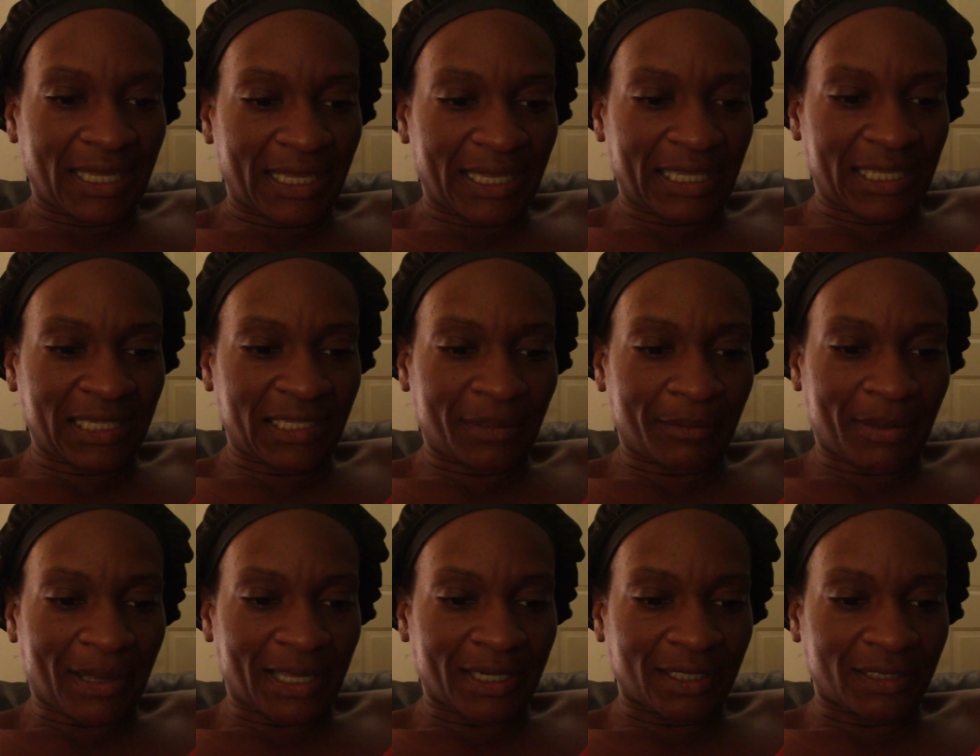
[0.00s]

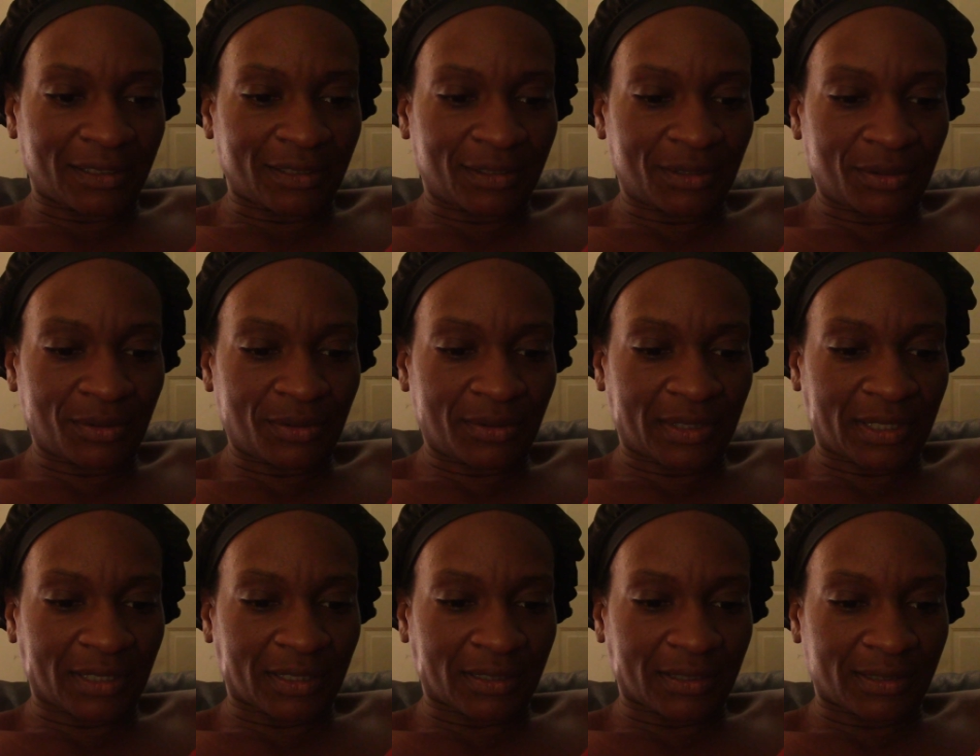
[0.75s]
anybody do
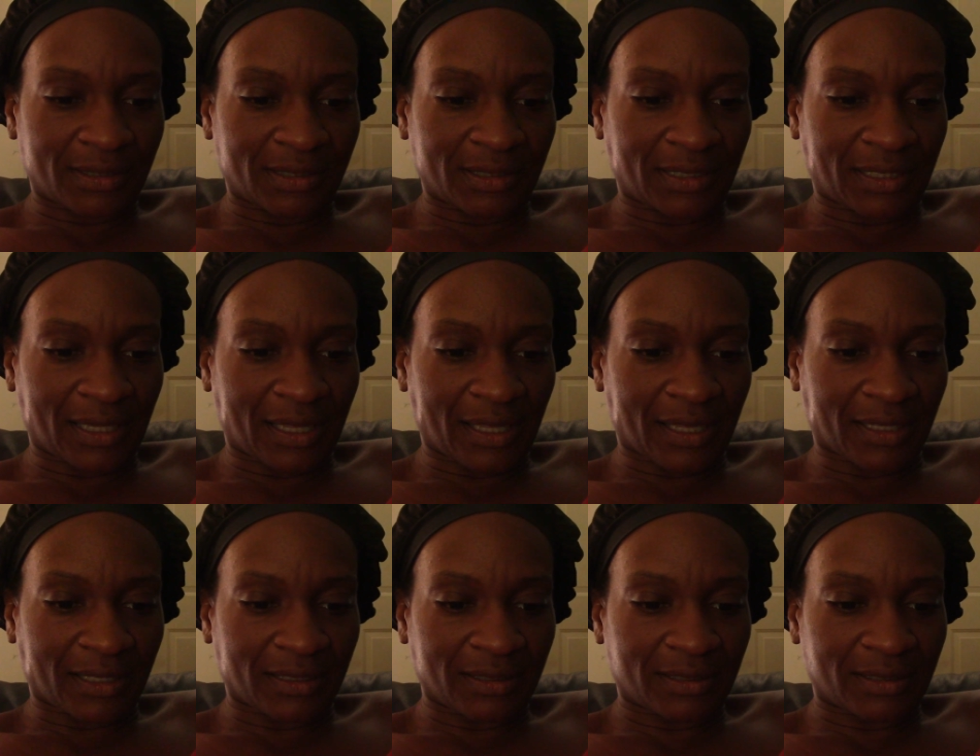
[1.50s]
this
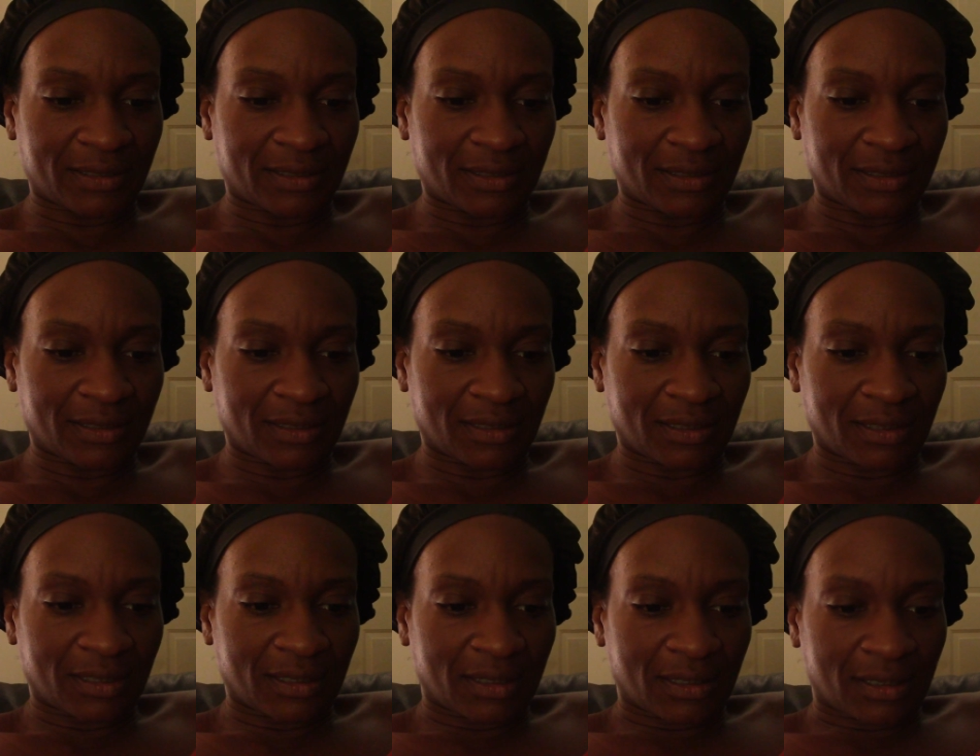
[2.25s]
yet.
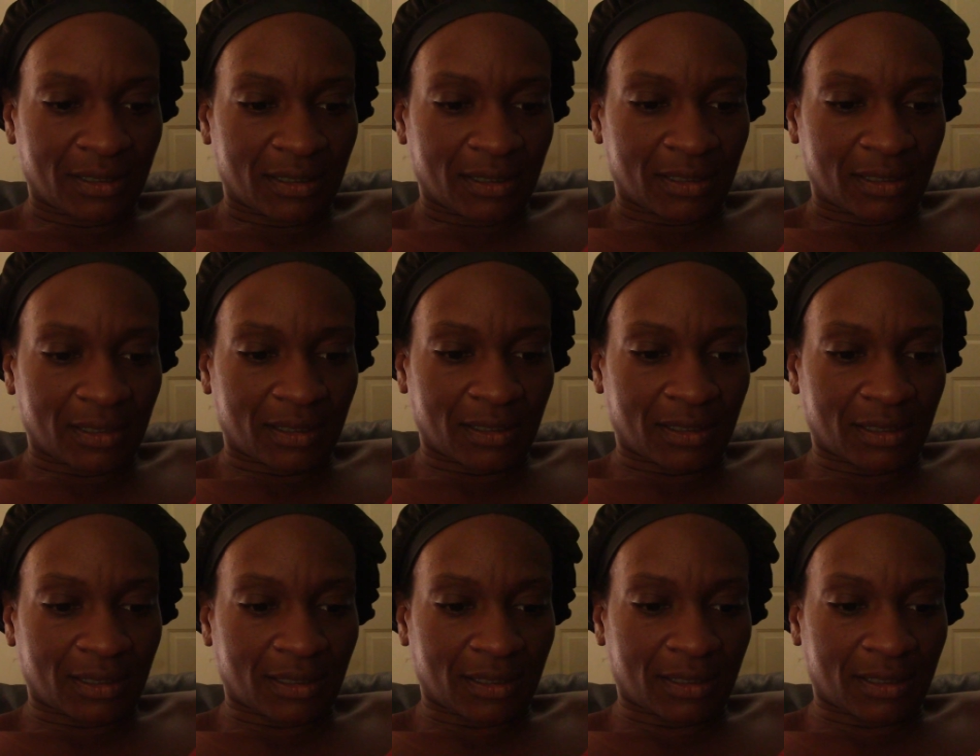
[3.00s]

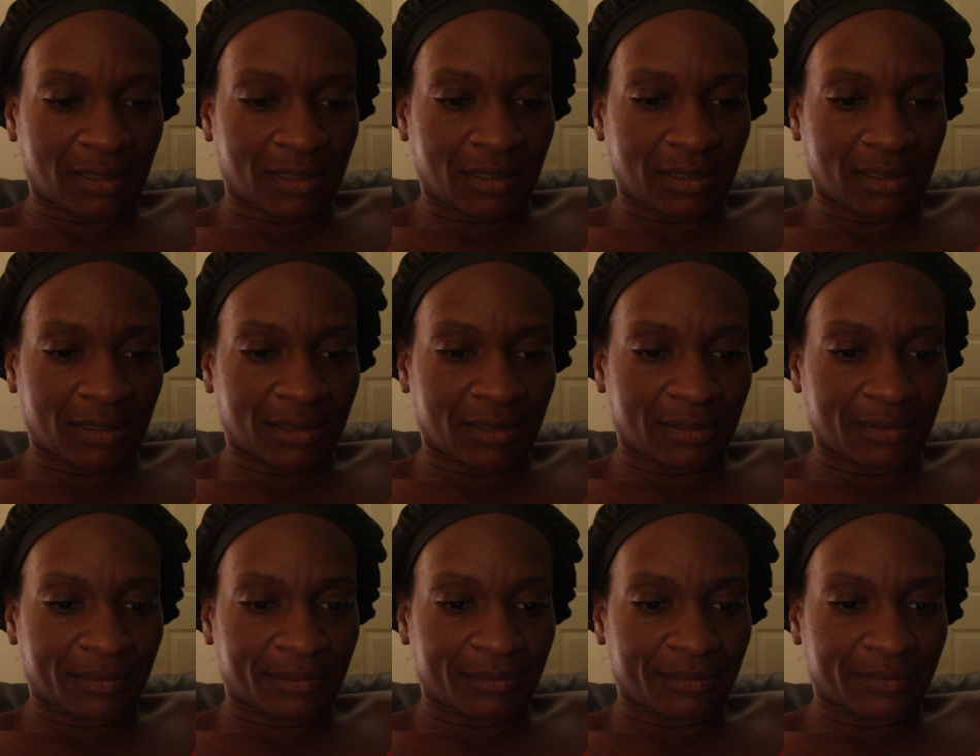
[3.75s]

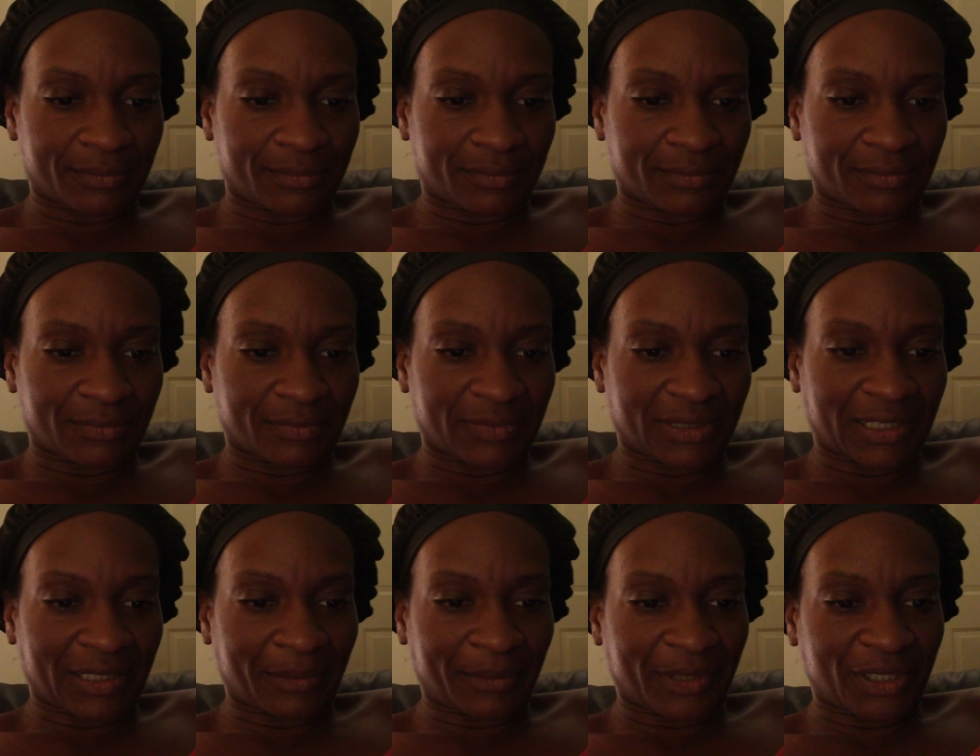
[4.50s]
Um,
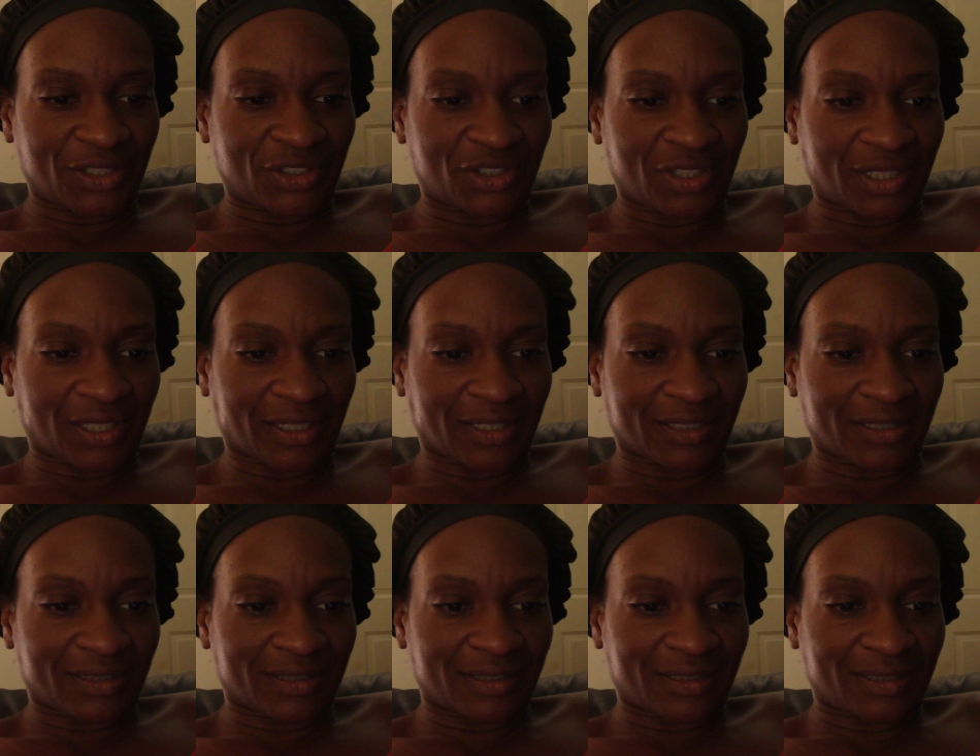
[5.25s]
let me check
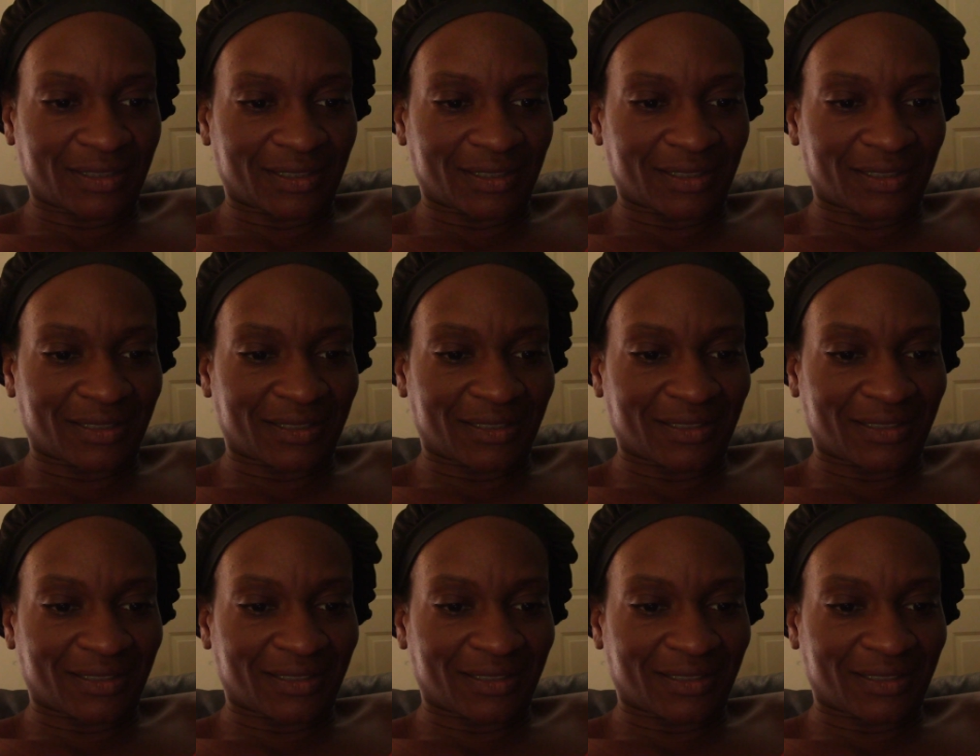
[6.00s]
and see